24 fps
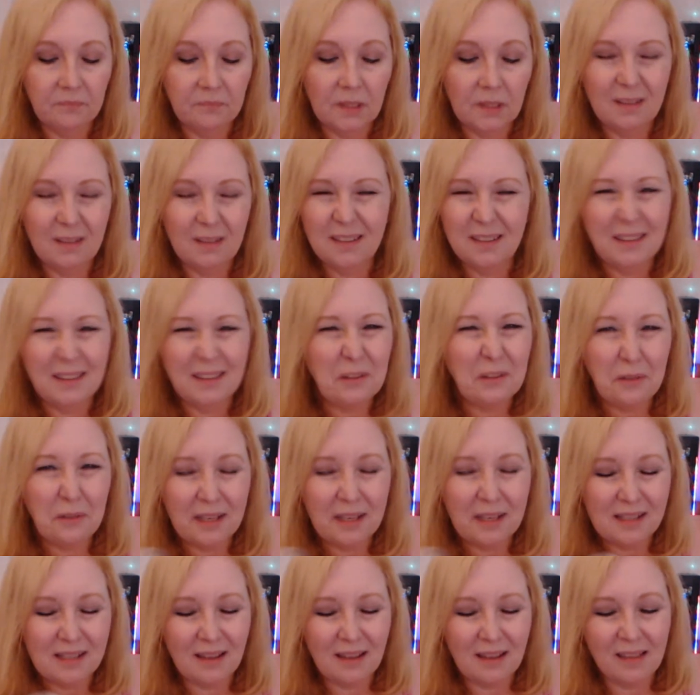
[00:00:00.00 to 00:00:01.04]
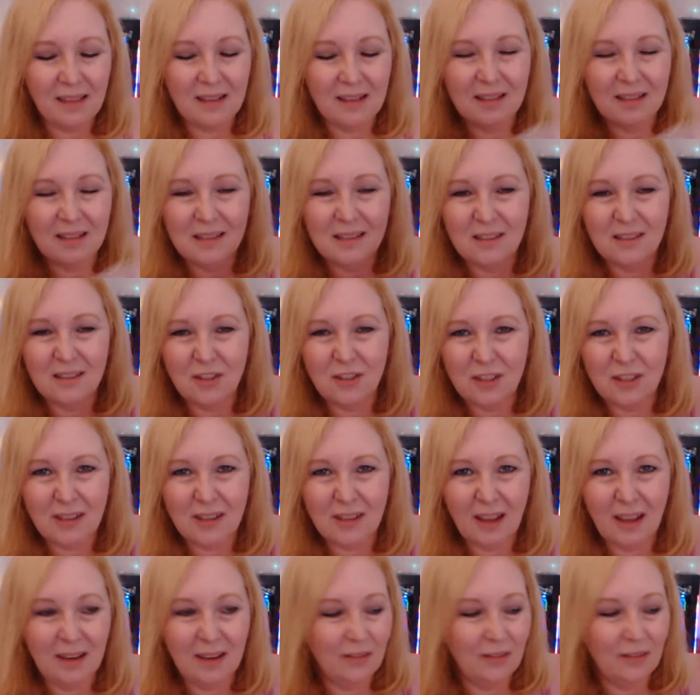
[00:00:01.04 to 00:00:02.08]
Little things like this is just
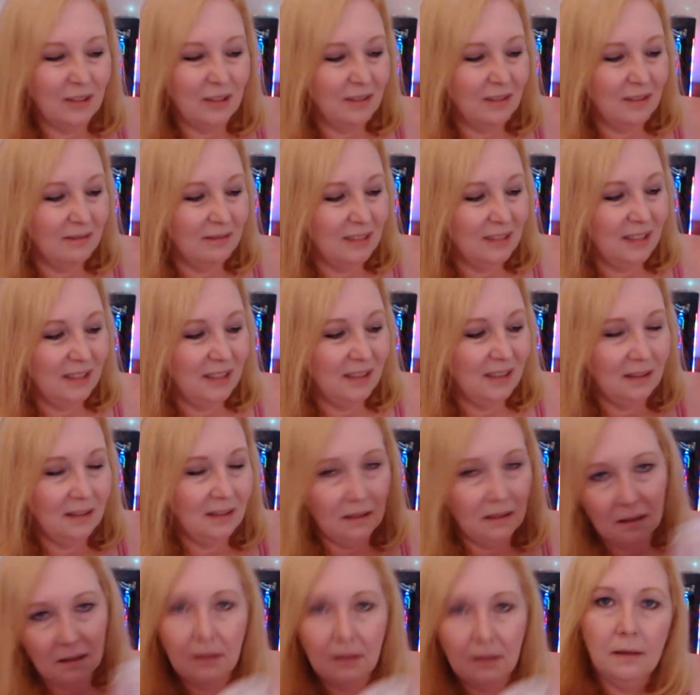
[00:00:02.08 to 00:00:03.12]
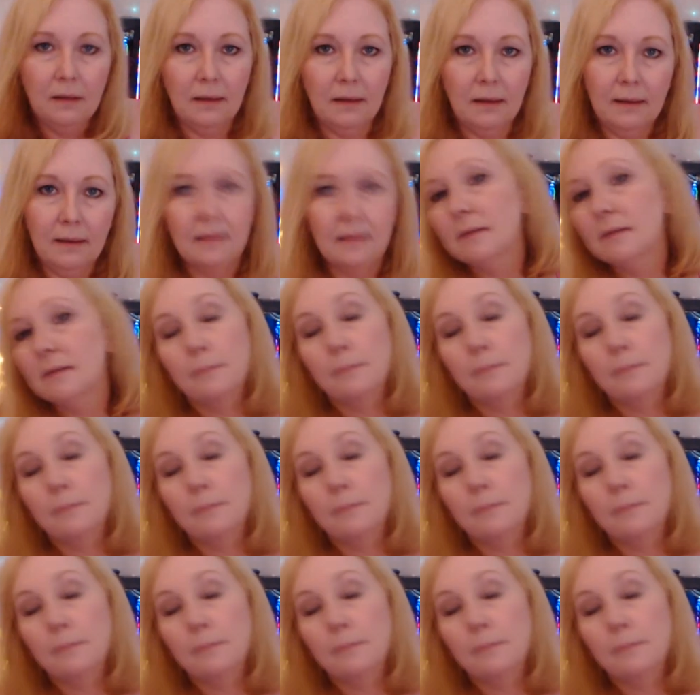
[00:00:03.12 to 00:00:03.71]
kind of a, be